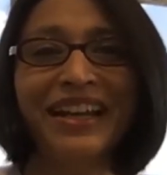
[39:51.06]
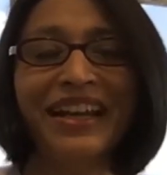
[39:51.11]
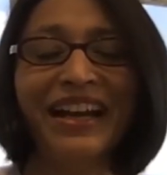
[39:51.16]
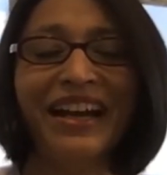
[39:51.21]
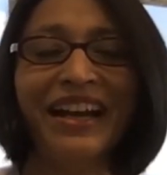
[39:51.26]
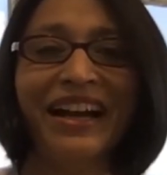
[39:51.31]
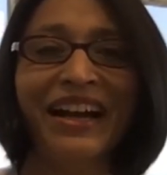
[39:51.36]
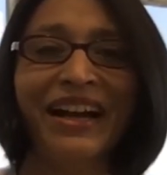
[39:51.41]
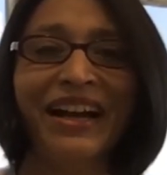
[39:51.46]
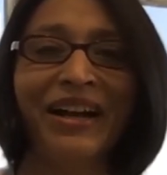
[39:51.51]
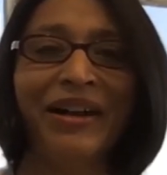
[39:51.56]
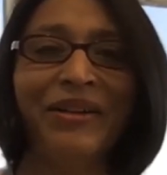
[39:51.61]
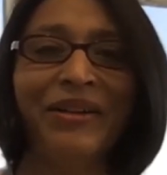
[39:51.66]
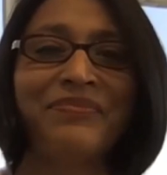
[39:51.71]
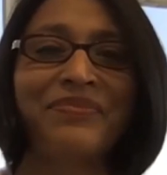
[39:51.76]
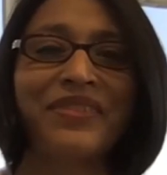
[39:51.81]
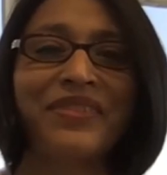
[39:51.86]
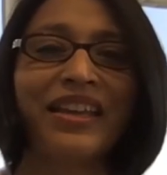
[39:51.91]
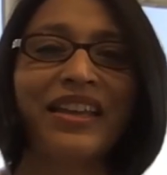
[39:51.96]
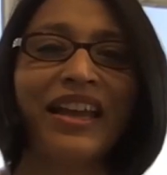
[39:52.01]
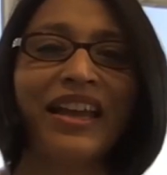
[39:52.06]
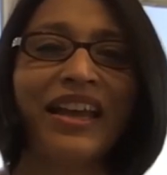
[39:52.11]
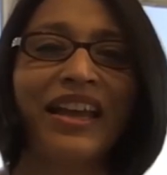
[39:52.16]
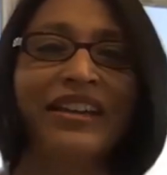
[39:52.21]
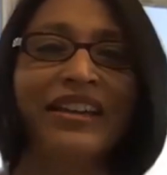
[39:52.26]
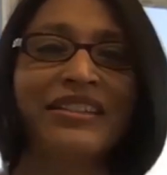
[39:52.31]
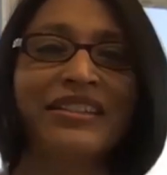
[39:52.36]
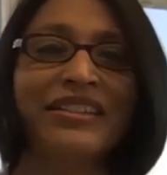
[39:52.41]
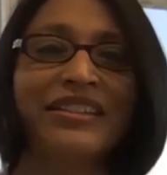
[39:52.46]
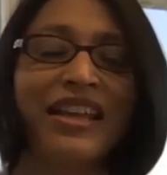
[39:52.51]
Um,
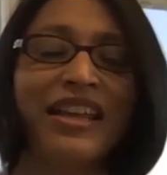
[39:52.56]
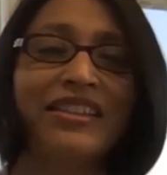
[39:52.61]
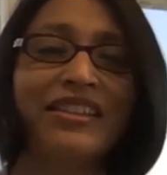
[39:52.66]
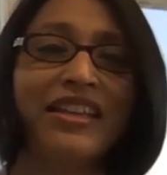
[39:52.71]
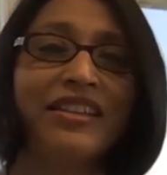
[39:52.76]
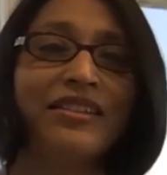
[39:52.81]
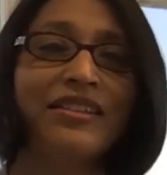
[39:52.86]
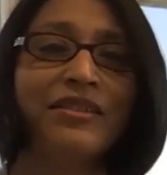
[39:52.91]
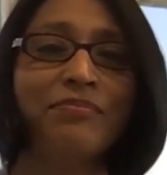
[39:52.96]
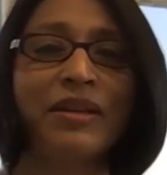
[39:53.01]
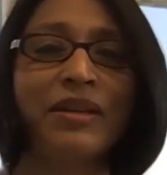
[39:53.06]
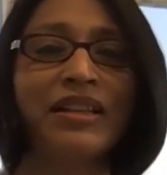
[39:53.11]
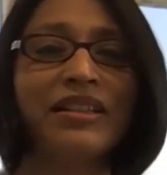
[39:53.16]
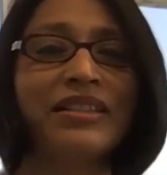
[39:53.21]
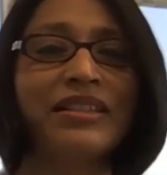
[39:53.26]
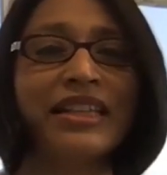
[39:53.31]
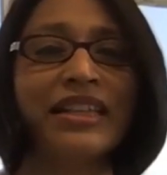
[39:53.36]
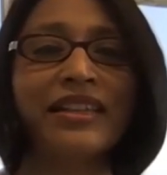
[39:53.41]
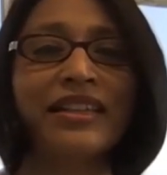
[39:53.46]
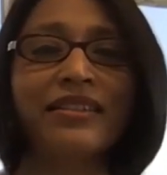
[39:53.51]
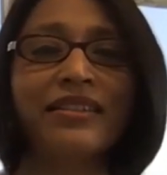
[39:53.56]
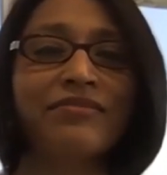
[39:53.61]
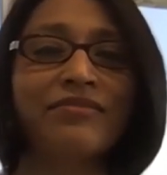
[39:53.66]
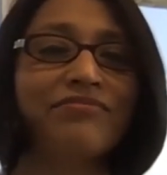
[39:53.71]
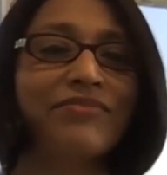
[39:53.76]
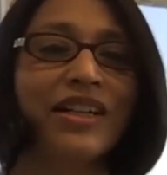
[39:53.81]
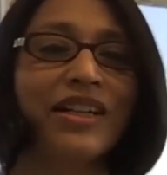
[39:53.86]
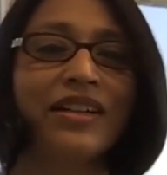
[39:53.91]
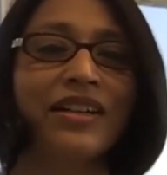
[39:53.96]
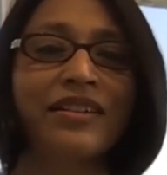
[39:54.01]
and, and then building
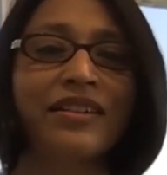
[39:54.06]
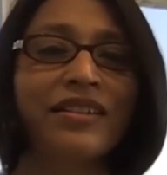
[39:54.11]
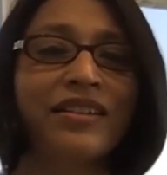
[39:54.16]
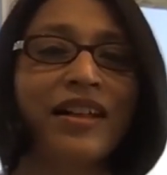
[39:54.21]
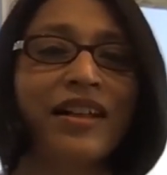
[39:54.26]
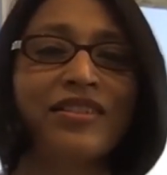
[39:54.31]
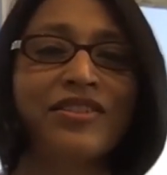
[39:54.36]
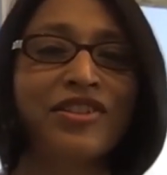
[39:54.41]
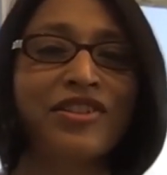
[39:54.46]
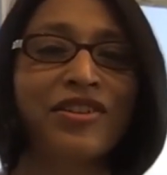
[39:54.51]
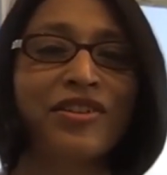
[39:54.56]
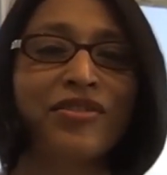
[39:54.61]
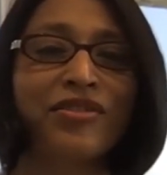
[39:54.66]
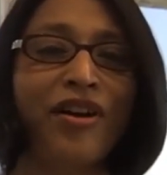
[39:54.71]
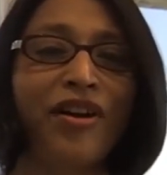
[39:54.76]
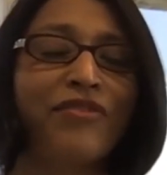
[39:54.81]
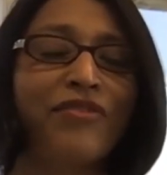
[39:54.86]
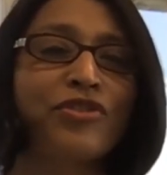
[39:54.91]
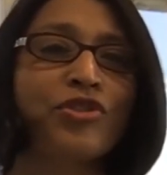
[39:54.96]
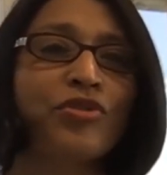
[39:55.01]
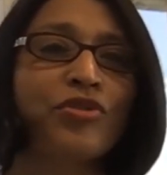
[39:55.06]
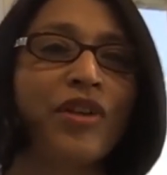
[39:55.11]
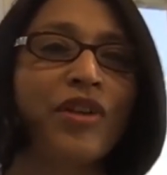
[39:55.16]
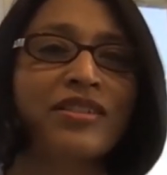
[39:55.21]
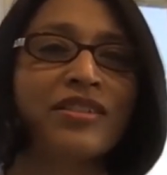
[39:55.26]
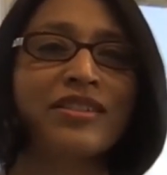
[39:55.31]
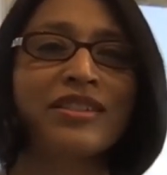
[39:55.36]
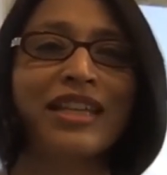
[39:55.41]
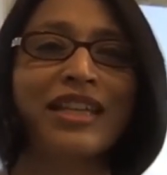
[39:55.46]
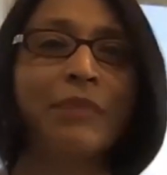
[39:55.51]
a culture of
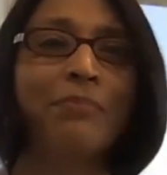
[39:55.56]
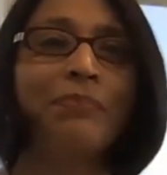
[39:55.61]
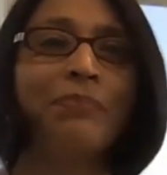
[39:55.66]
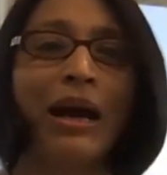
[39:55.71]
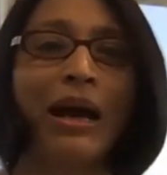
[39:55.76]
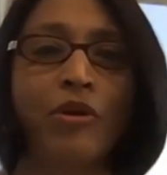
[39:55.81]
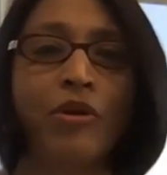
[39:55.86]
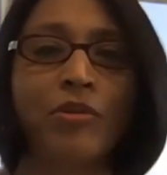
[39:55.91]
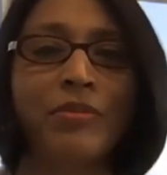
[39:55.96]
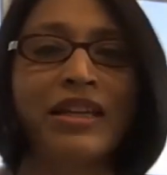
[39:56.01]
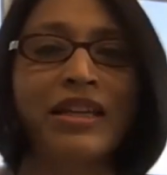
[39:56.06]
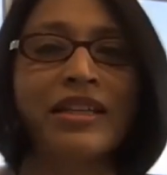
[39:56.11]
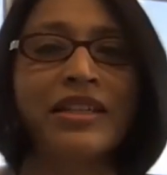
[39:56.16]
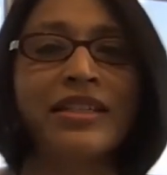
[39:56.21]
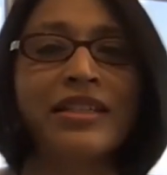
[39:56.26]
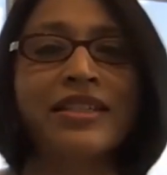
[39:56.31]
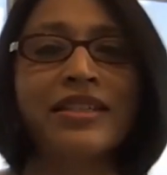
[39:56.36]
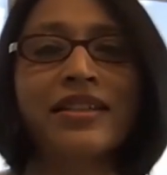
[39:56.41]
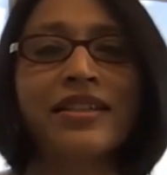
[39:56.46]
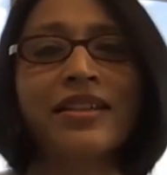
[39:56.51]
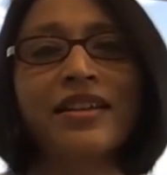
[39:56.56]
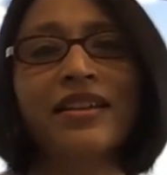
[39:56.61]
trust, empowerment,